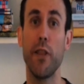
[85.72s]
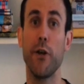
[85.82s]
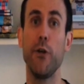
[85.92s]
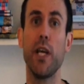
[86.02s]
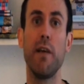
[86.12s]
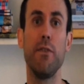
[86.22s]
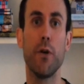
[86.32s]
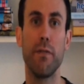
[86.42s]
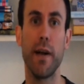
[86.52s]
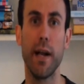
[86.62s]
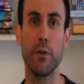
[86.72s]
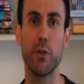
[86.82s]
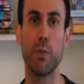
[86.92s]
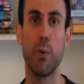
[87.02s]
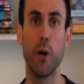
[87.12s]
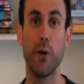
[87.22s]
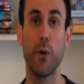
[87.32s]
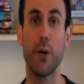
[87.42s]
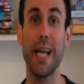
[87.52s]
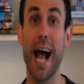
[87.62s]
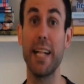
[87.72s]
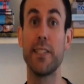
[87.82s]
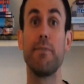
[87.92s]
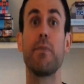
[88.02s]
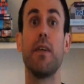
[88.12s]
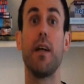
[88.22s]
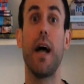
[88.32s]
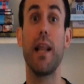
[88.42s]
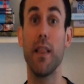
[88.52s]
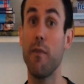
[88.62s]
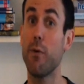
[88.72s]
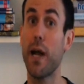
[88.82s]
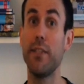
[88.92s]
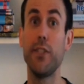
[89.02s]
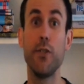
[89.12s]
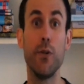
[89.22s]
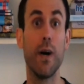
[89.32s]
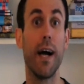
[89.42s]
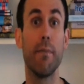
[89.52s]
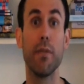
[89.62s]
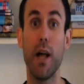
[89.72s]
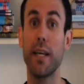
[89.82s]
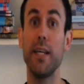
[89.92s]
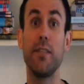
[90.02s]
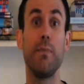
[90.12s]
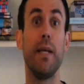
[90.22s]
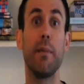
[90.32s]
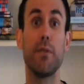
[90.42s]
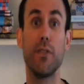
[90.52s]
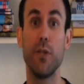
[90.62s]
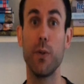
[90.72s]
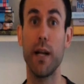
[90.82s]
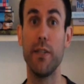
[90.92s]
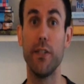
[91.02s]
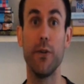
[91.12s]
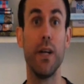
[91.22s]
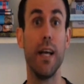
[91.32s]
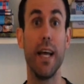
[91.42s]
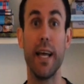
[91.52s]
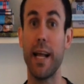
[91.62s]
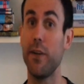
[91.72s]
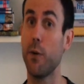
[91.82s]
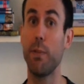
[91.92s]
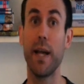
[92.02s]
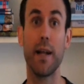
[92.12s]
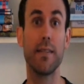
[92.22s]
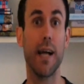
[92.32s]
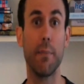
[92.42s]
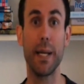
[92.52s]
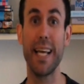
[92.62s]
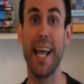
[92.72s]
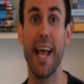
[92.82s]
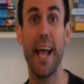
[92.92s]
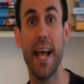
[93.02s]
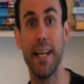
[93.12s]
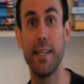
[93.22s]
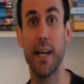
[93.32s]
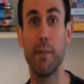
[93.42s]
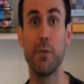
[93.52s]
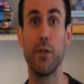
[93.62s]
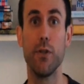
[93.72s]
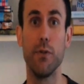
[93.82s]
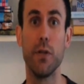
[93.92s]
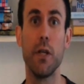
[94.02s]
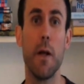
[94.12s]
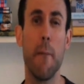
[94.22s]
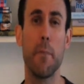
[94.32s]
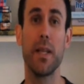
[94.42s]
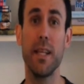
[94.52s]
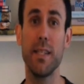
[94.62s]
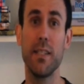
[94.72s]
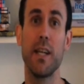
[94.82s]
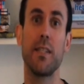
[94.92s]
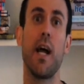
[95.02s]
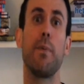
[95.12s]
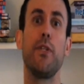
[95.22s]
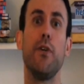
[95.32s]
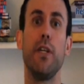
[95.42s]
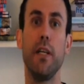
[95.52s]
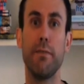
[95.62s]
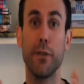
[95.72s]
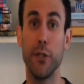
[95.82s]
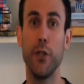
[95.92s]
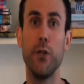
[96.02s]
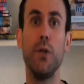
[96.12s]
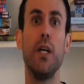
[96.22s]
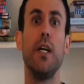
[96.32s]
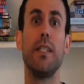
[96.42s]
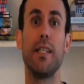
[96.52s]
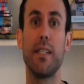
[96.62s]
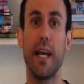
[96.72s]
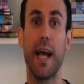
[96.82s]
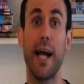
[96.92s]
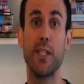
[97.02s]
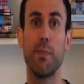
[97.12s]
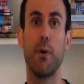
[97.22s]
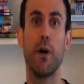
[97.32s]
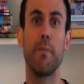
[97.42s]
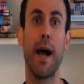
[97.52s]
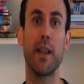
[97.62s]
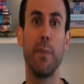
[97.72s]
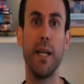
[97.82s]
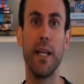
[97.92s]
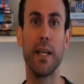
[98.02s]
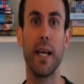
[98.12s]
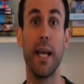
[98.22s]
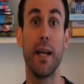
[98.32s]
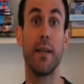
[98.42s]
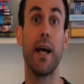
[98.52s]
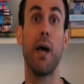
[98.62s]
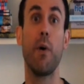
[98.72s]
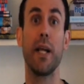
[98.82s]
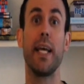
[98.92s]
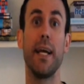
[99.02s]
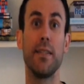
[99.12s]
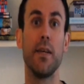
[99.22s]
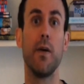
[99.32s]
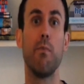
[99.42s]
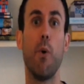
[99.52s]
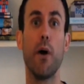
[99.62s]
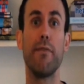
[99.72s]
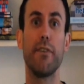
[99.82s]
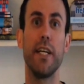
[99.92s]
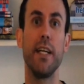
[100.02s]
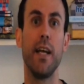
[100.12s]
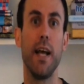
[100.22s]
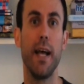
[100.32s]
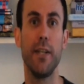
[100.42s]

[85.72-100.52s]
whether you give your financial support or not. I love what I do, I'm lucky to be able to do what I do, and I don't plan on stopping anytime soon. But this is just an opportunity for you to say I support Math Meeting and I want to get more free